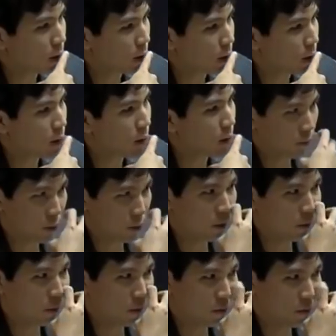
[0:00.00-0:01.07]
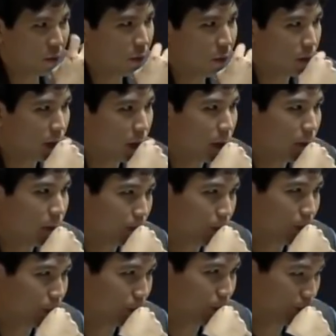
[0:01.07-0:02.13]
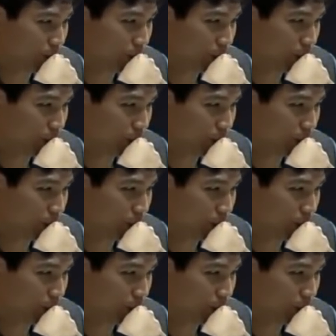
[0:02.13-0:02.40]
with a bad harmony of his pieces,